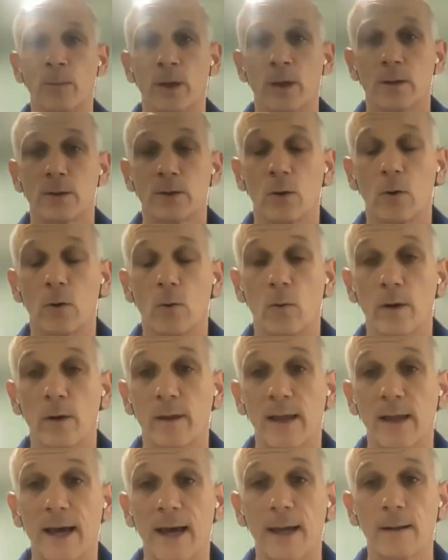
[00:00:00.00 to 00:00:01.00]
So with
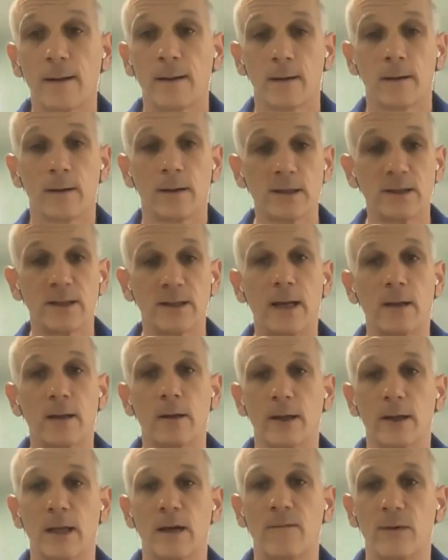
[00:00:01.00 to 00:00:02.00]
that, let's take a look
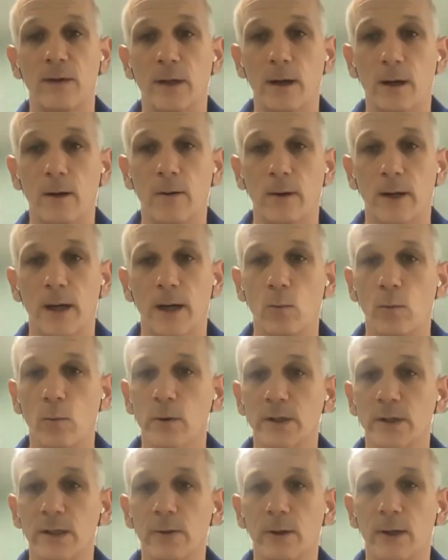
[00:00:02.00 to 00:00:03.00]
at that video, and we'll
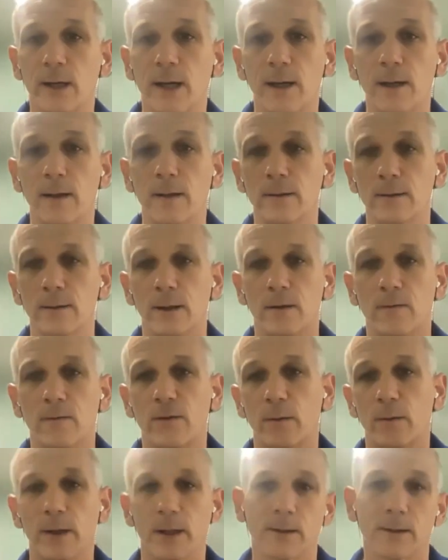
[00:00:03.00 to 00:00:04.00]
see you again in a few
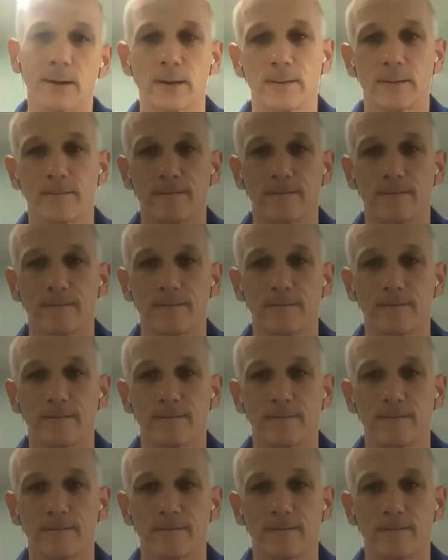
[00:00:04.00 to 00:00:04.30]
minutes.